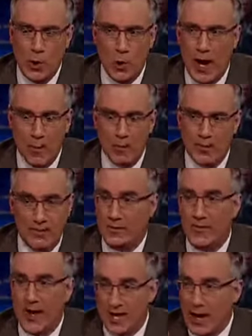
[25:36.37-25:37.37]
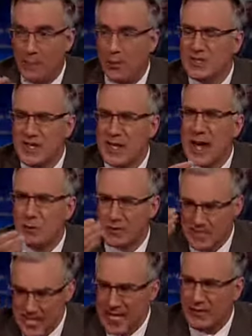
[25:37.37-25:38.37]
I was
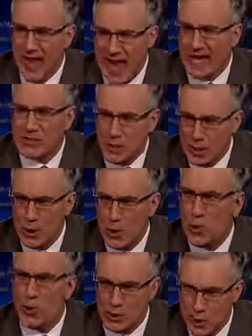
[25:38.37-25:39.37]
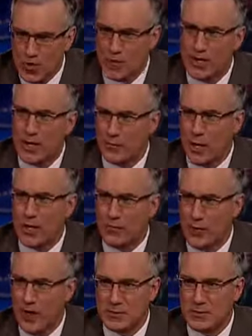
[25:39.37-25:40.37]
thinking of asking you, would you ever think of running
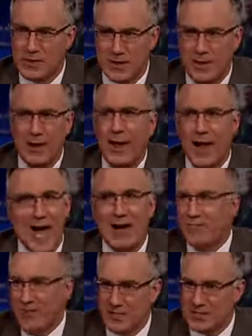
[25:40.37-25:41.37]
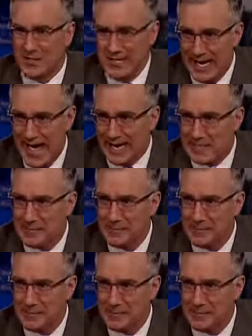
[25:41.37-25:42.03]
for office? And I'm thinking, obviously not.